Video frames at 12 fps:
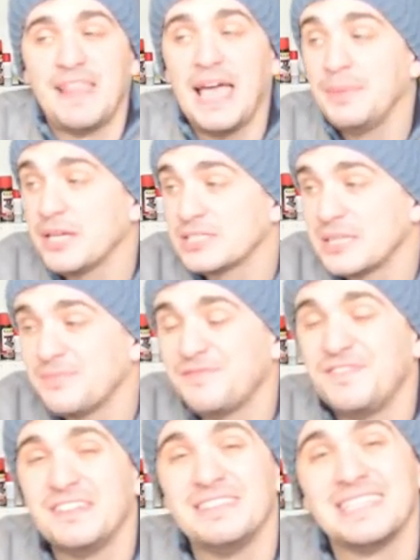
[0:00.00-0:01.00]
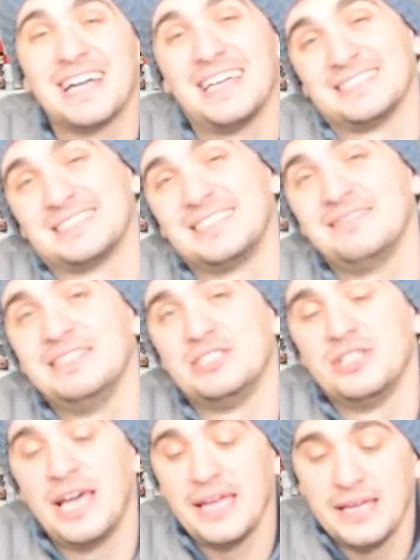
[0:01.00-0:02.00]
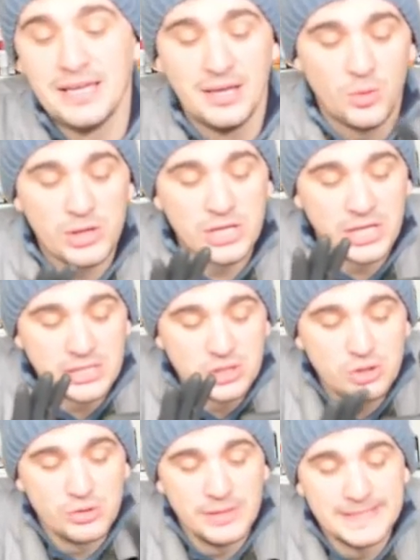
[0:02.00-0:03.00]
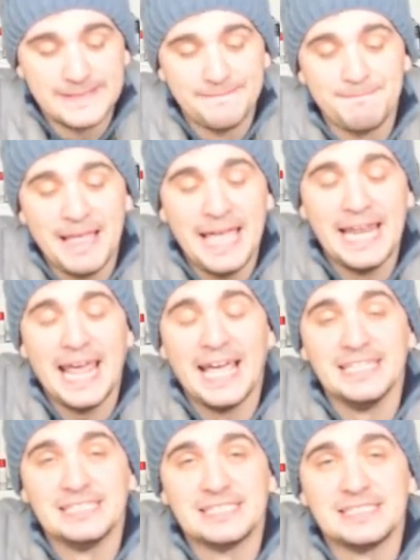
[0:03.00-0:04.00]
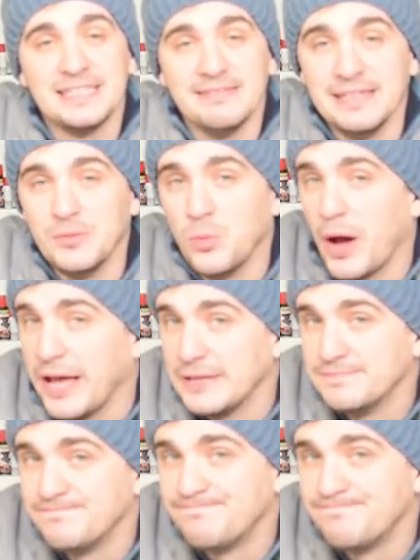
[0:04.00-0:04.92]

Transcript: And because I'm feeling kind of silly today, we're going to do it in a silly way.